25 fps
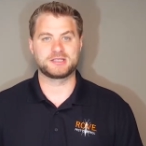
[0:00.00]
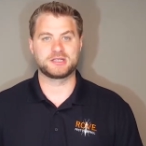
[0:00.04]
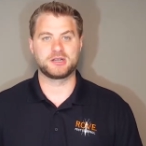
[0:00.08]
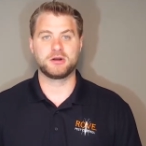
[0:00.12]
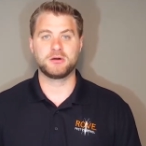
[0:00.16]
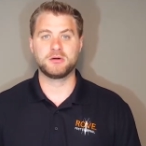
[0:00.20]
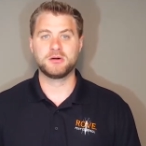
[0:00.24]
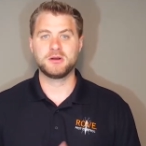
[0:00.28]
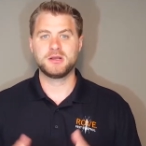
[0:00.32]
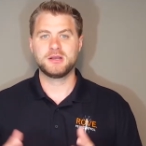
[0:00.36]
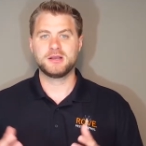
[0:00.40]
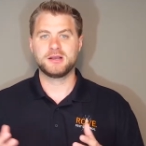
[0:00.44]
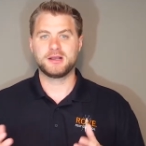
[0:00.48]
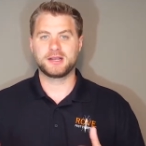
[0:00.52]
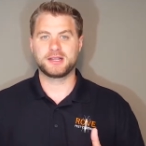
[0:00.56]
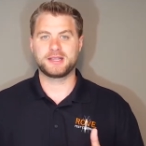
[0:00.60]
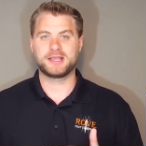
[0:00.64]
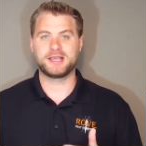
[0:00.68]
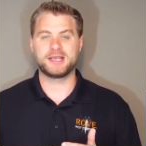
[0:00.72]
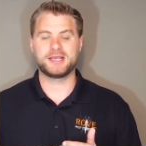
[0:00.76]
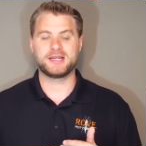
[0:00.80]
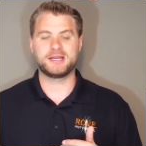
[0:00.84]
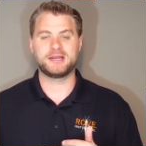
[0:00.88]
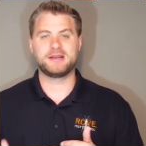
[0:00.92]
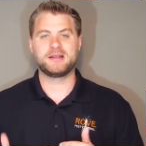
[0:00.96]
So
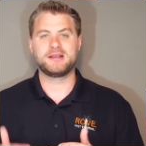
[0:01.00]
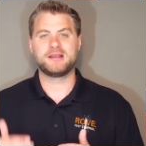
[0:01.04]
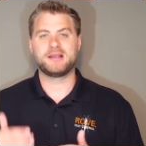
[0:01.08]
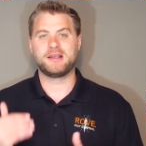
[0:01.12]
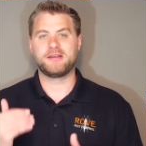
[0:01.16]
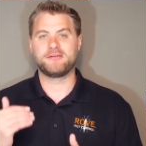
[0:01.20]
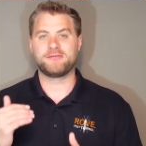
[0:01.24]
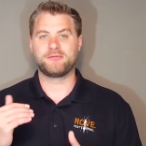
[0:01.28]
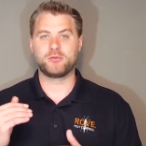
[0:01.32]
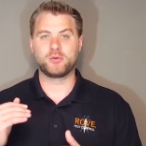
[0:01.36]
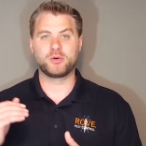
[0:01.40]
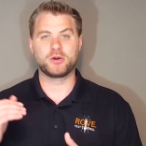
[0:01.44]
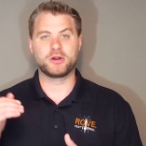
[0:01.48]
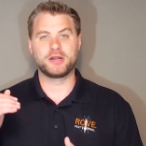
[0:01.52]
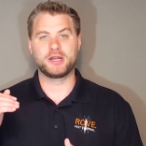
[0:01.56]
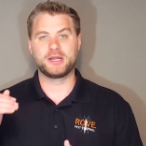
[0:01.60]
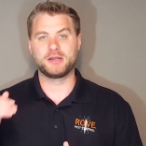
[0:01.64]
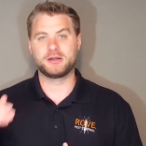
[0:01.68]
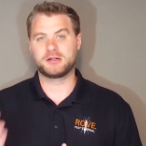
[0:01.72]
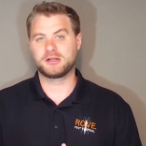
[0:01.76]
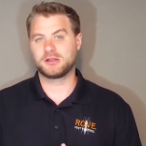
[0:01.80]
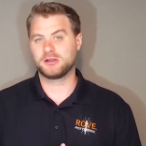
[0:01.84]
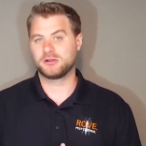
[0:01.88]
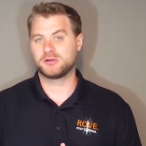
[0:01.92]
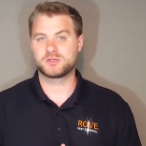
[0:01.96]
again, if we're
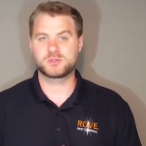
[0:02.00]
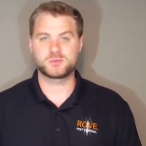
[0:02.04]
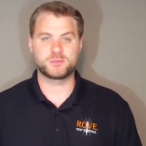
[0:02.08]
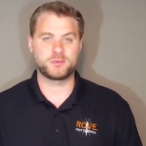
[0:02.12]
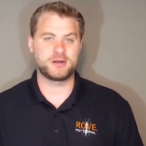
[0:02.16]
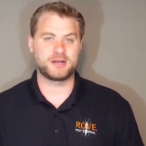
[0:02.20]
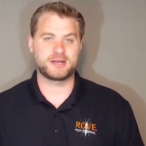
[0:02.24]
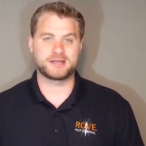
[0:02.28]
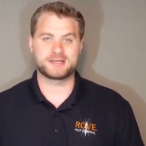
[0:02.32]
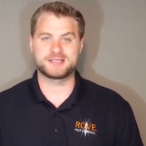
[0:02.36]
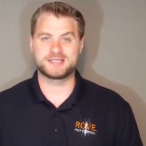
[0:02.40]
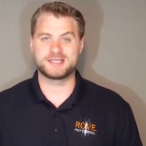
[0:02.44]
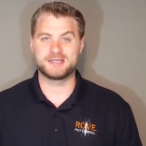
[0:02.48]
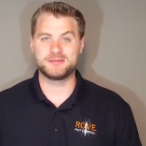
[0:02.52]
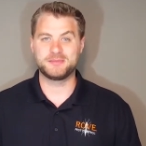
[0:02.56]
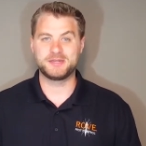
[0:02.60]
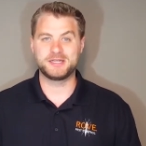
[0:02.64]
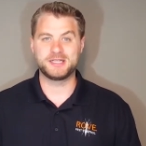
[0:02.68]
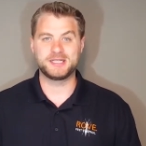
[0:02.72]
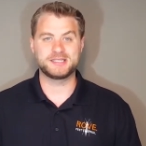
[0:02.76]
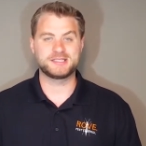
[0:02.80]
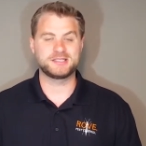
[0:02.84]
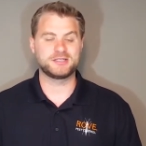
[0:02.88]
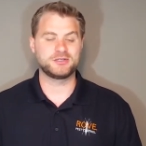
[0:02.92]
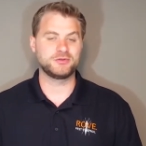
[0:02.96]
in close
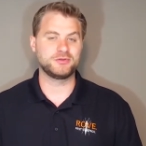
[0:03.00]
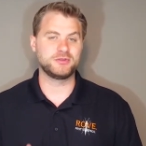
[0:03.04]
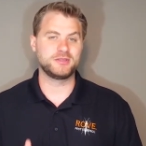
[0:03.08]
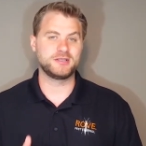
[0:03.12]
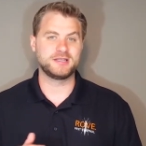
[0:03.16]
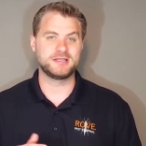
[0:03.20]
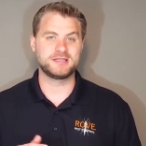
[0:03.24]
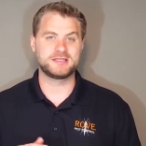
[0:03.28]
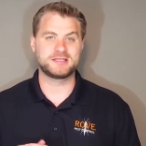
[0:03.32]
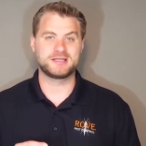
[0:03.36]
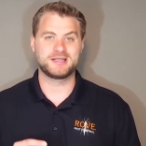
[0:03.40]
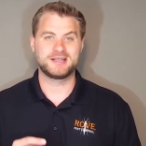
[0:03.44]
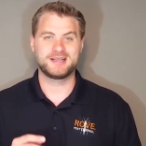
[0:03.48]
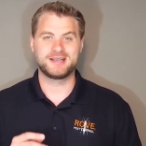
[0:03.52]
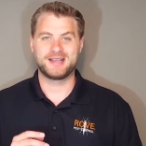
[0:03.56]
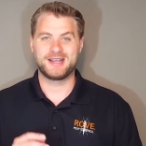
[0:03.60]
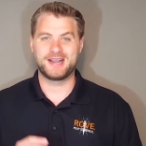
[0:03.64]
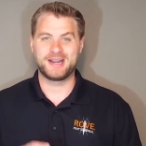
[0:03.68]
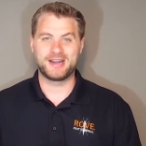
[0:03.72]
proximity to these